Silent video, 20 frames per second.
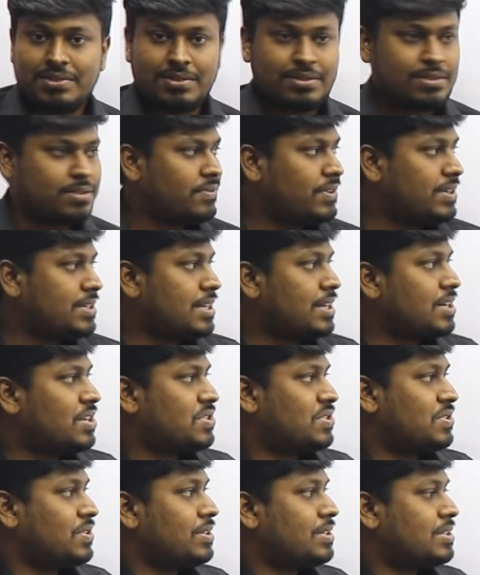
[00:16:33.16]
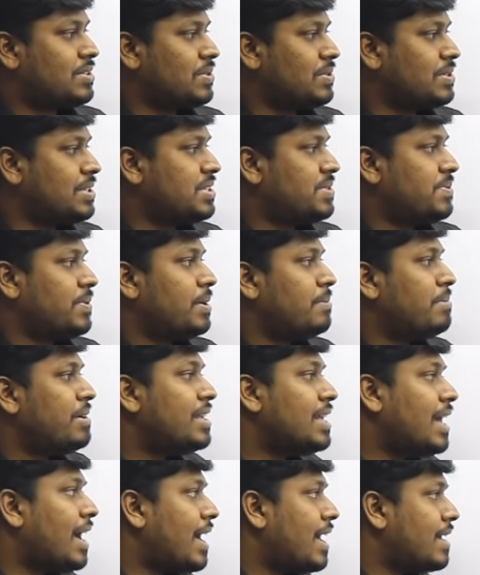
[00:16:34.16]
So friends, understood? So this will be
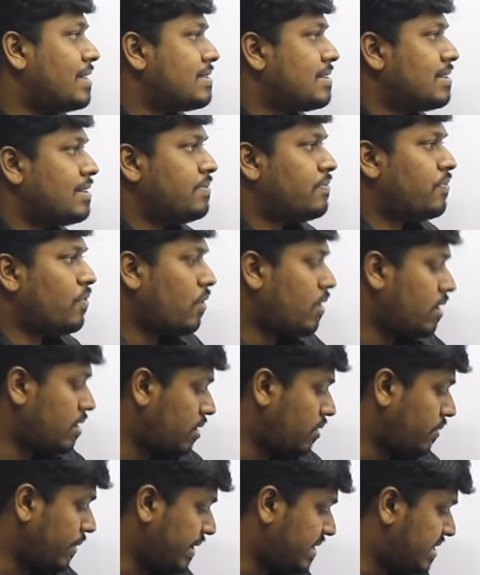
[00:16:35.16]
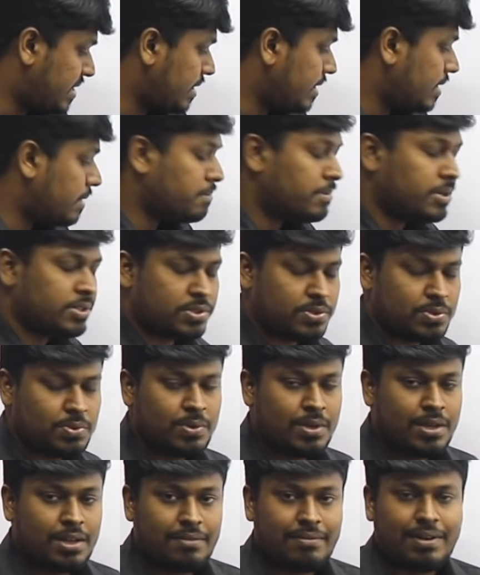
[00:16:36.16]
the answer for question number
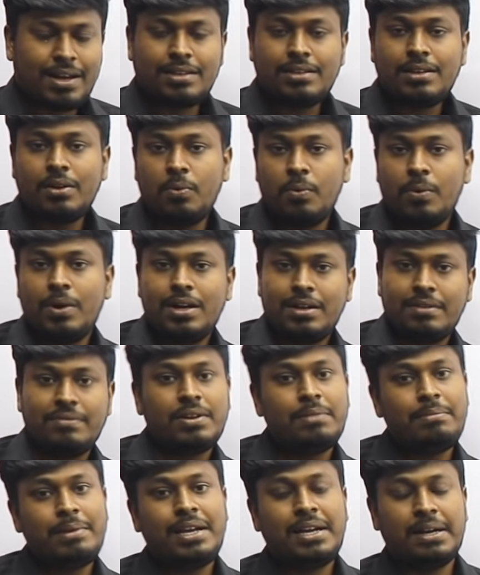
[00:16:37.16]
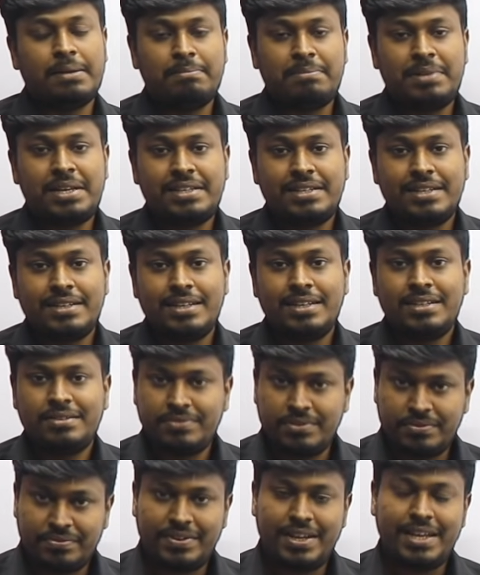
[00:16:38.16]
2, where the work will be completed in
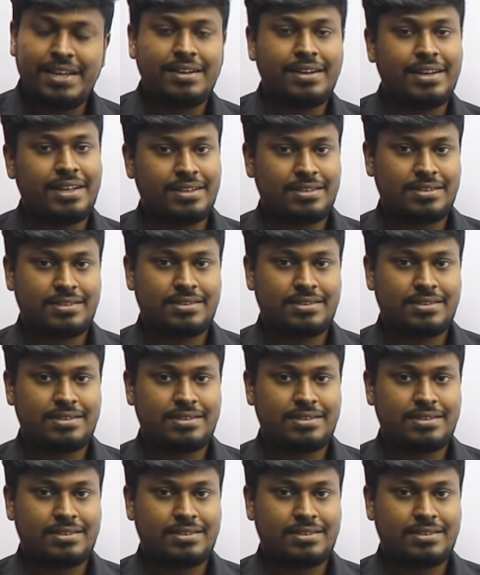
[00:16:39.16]
15 days.